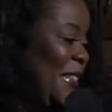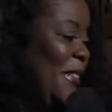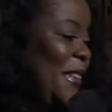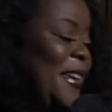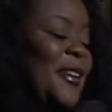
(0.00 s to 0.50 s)

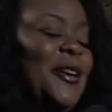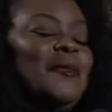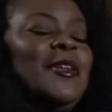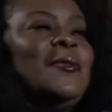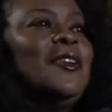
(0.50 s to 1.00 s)
So
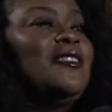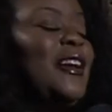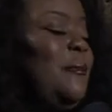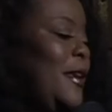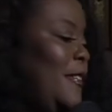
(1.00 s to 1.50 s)
they wanted. So
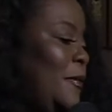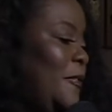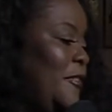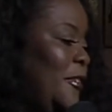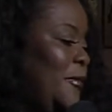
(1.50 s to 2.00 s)
I made
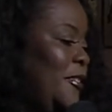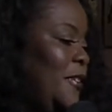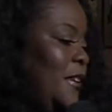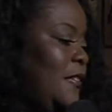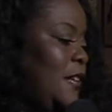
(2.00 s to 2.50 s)
something for them too,
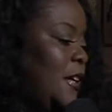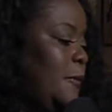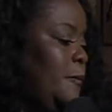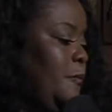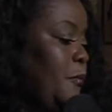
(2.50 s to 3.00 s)
and
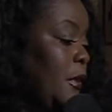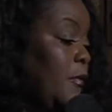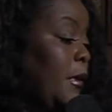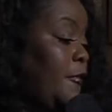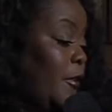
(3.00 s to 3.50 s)

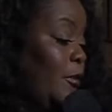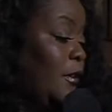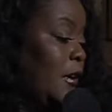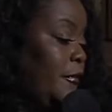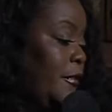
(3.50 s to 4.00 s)
it's my first
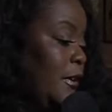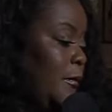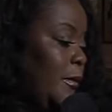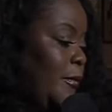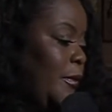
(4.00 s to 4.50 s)
offering. I
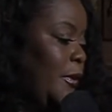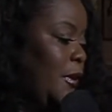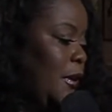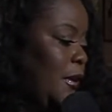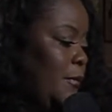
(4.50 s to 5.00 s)
mean, we're
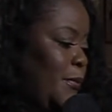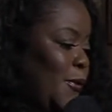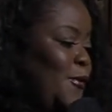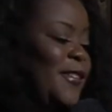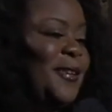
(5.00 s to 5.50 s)
gonna
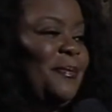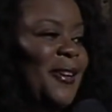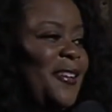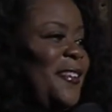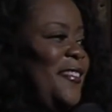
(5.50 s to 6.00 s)
improve and get
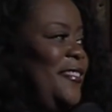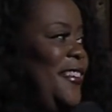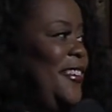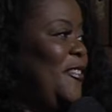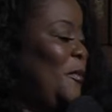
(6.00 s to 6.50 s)
better and
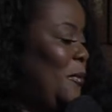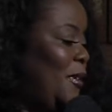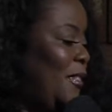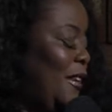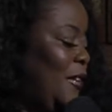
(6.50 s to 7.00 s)
do
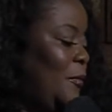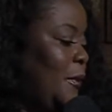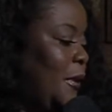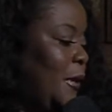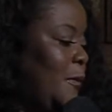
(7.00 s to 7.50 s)
more things. But